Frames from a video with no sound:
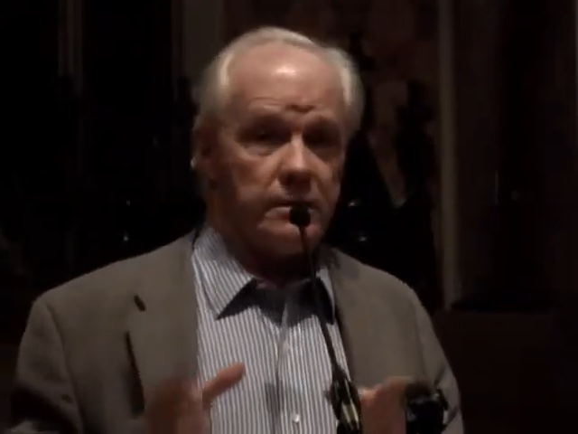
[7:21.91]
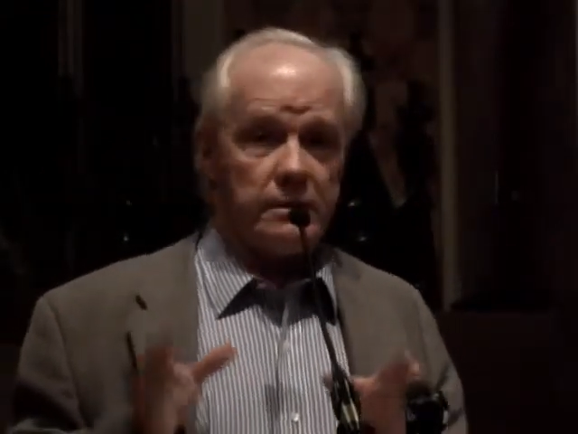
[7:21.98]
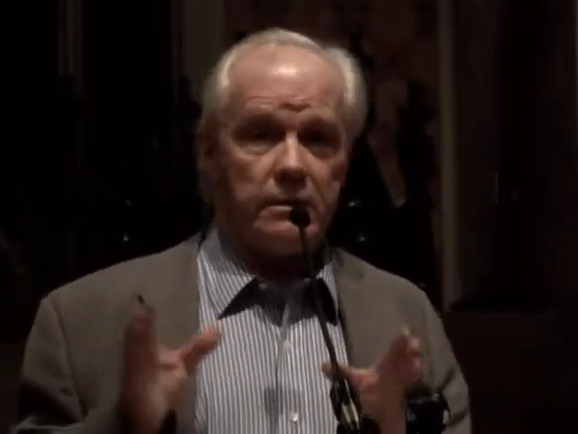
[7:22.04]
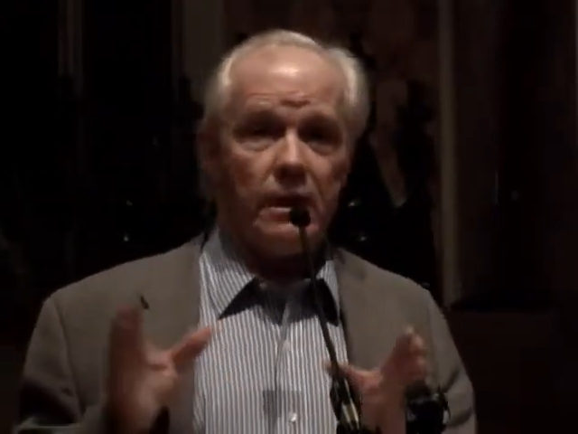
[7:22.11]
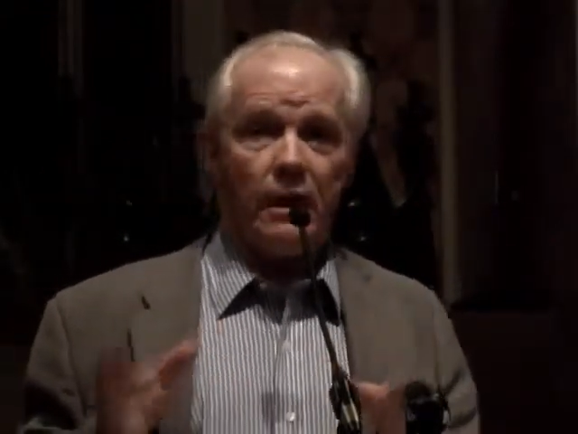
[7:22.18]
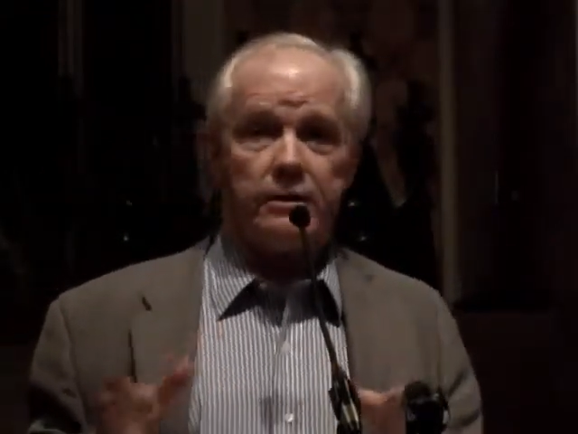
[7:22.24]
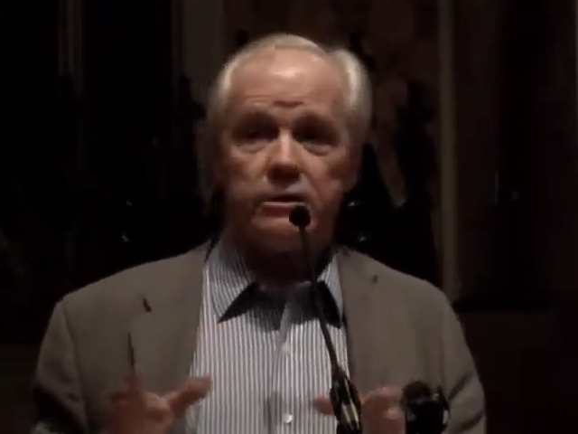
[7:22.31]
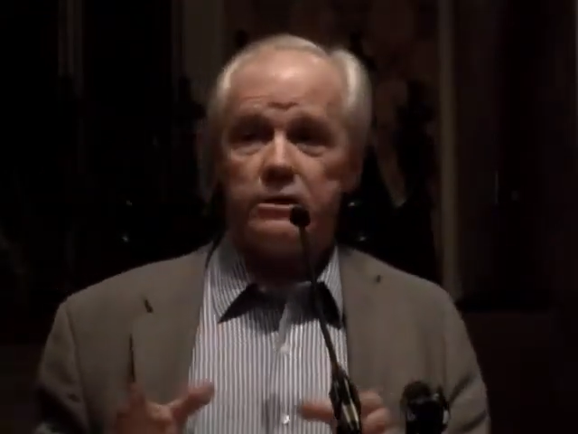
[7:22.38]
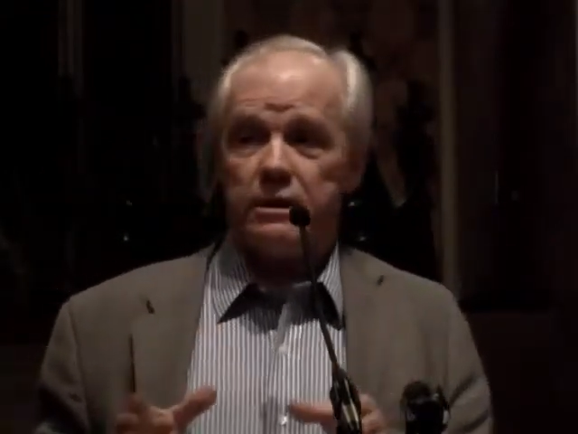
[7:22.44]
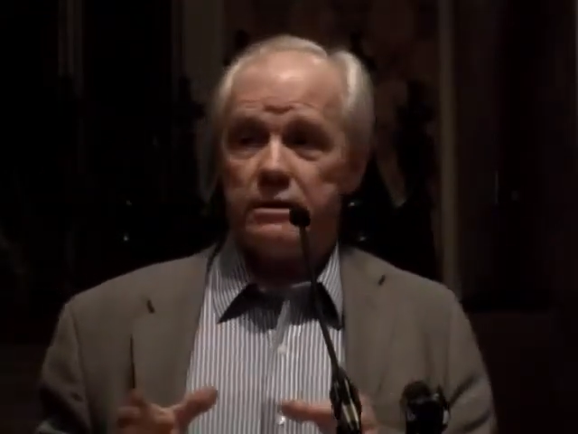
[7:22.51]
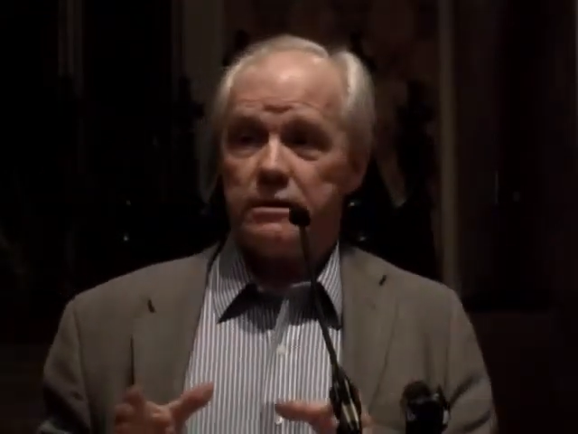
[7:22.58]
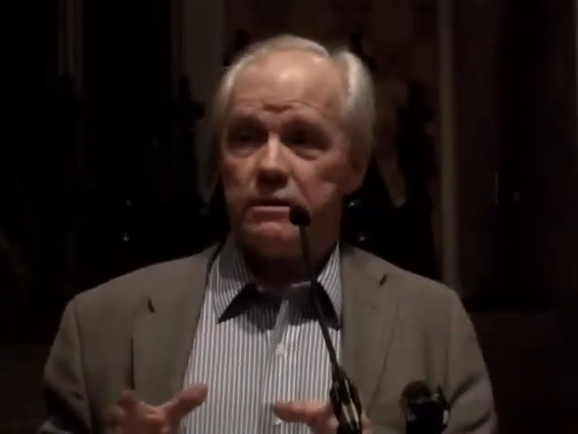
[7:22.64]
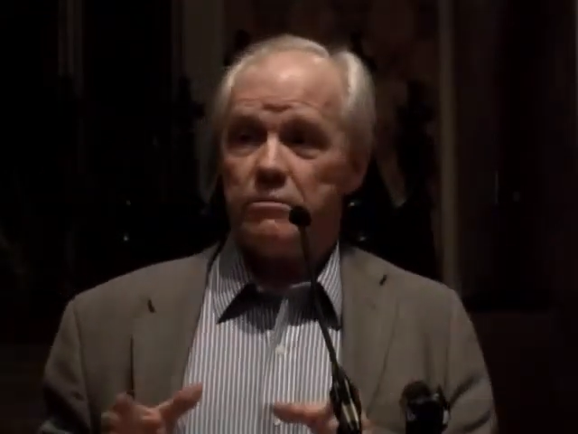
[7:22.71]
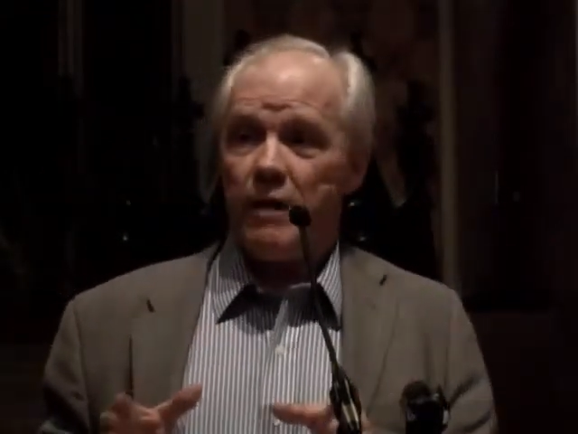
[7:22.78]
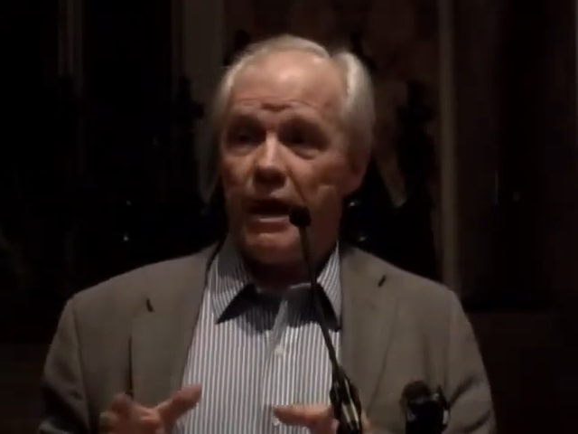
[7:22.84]
It's not
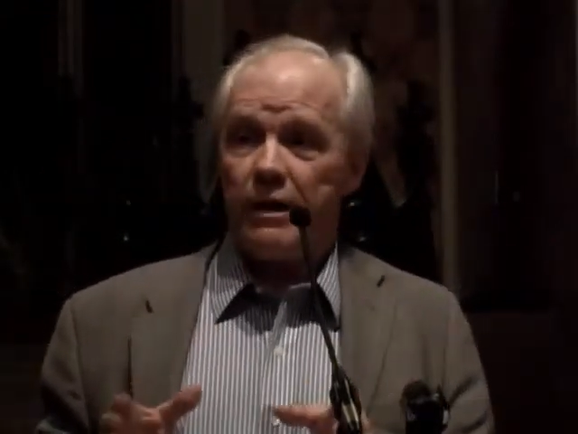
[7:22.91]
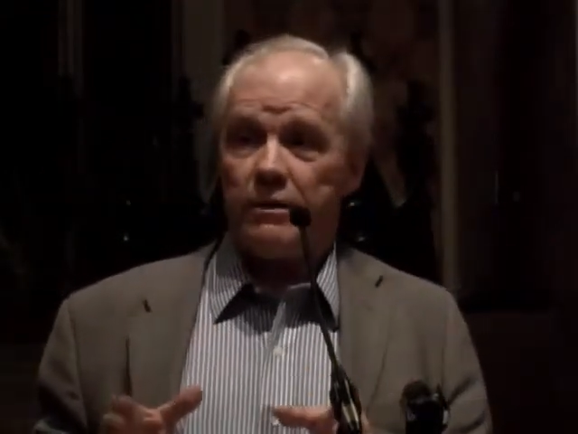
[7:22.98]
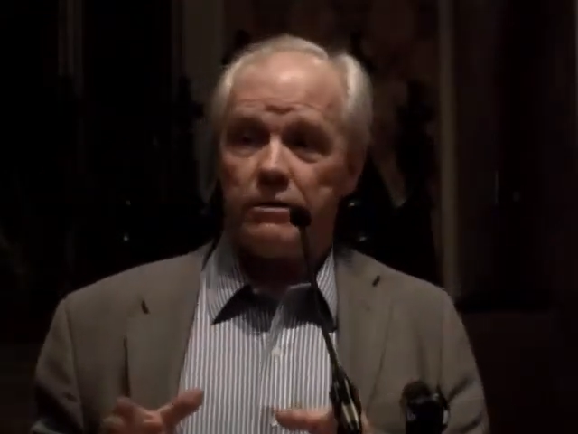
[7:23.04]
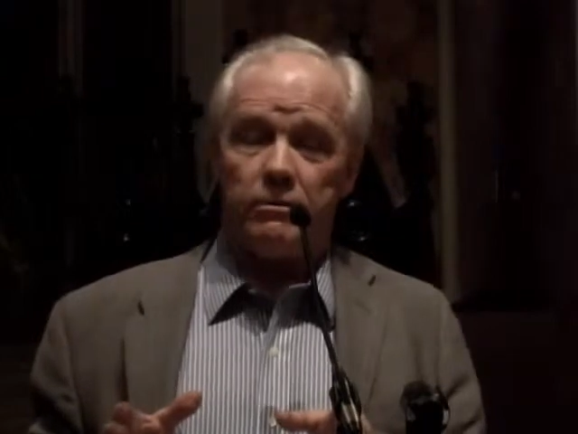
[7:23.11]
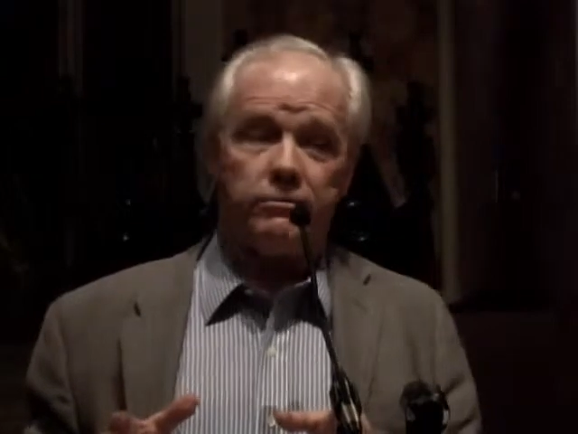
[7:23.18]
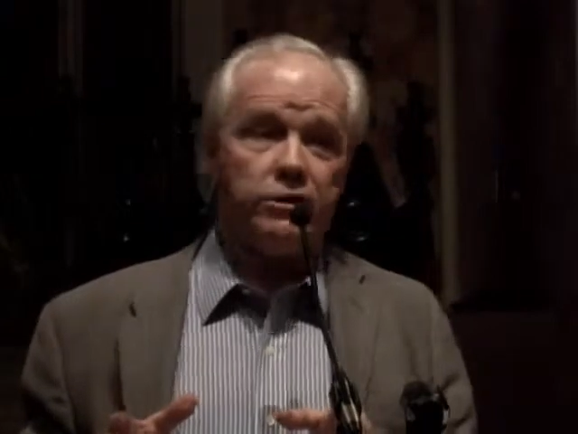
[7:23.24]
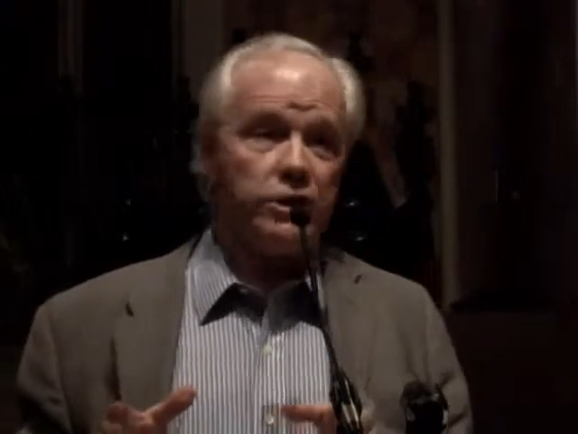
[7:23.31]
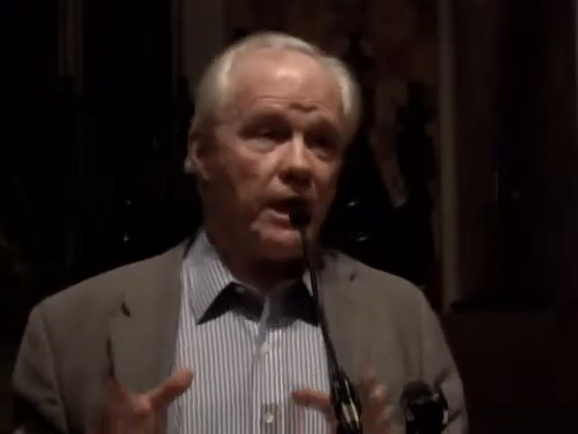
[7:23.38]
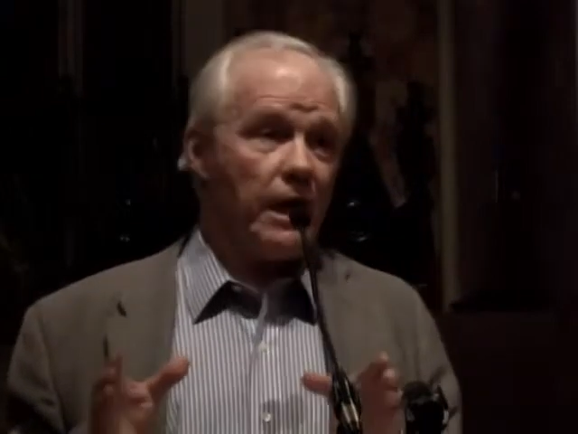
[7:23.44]
just a matter of